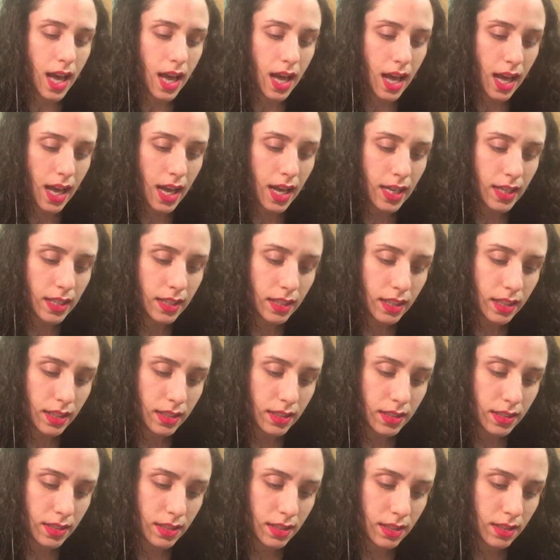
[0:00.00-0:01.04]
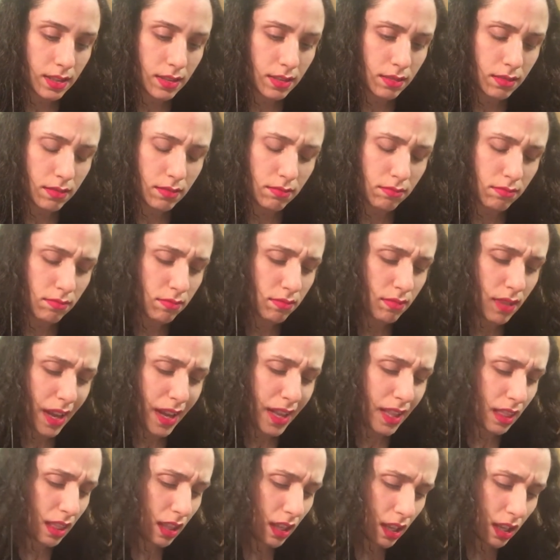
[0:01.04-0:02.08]
I'd like this. I
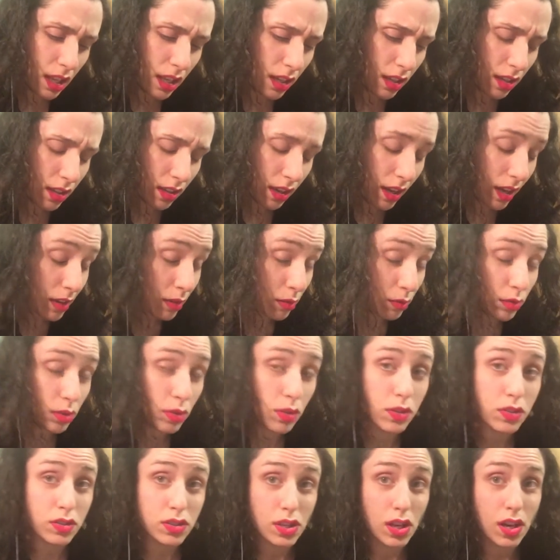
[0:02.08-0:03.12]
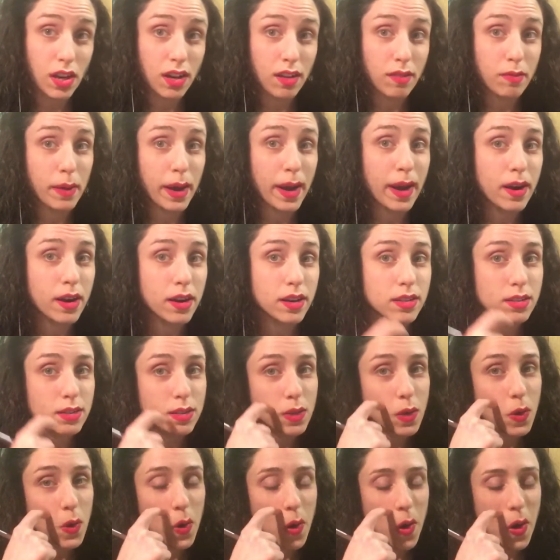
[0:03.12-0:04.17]
don't know the song by heart,
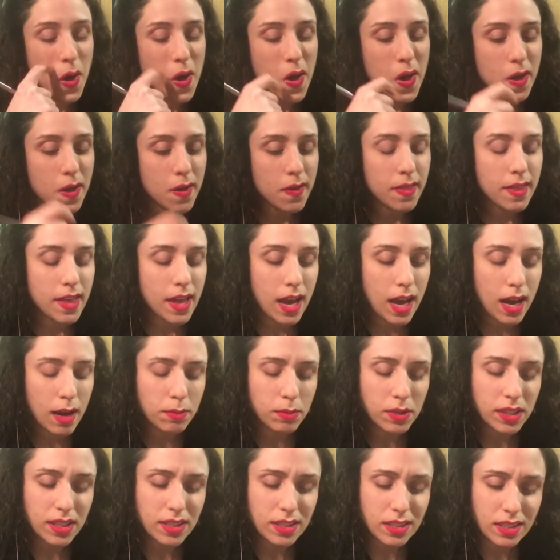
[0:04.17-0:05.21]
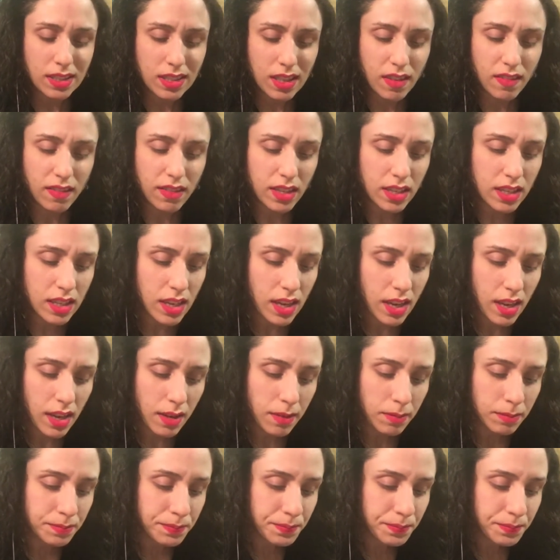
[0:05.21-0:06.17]
so I'm gonna save the day.